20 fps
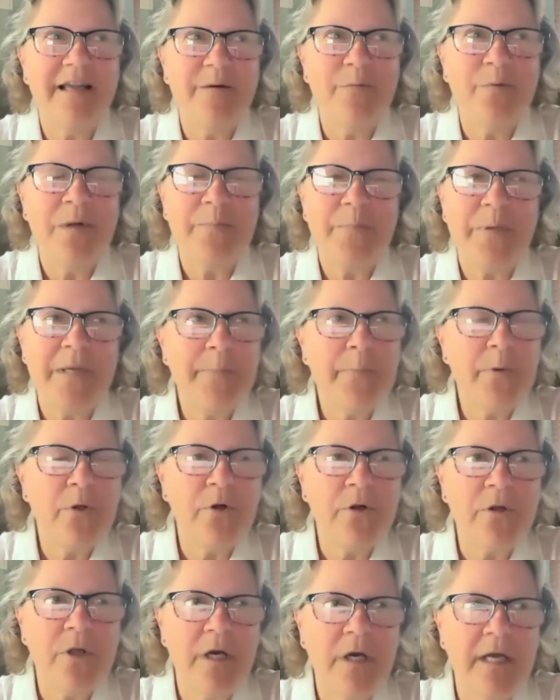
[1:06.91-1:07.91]
when people
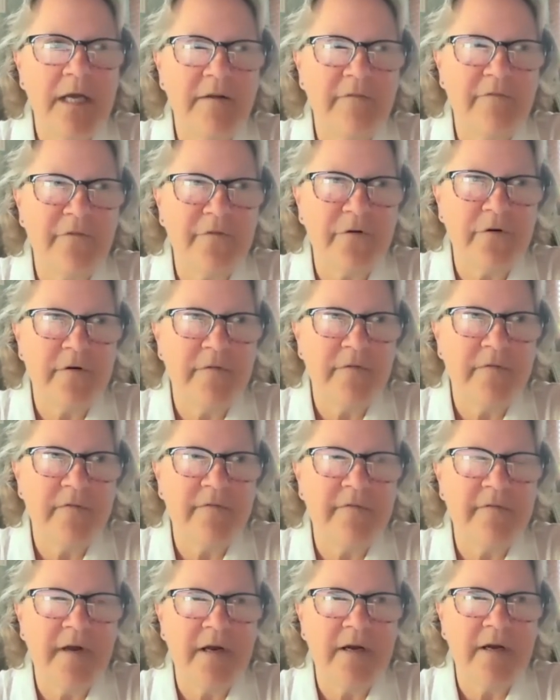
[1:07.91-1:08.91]
are looking for
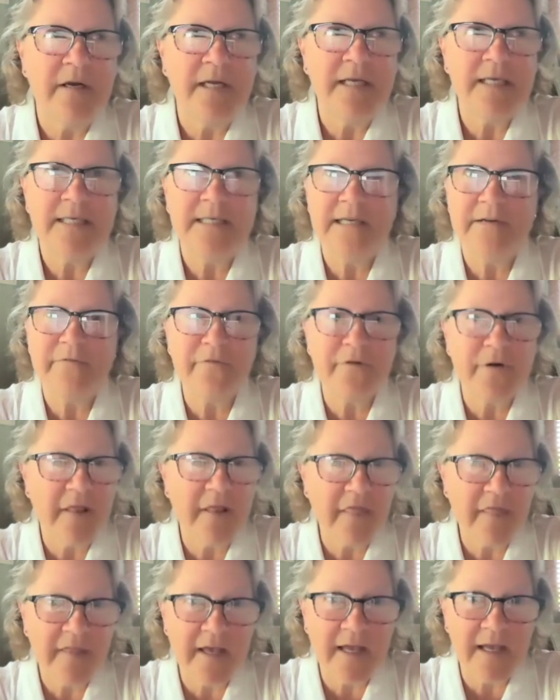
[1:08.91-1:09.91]
very
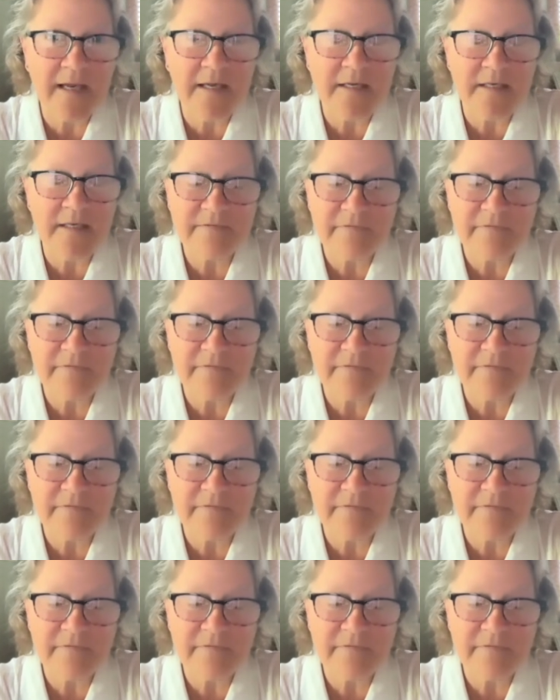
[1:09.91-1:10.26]
different things.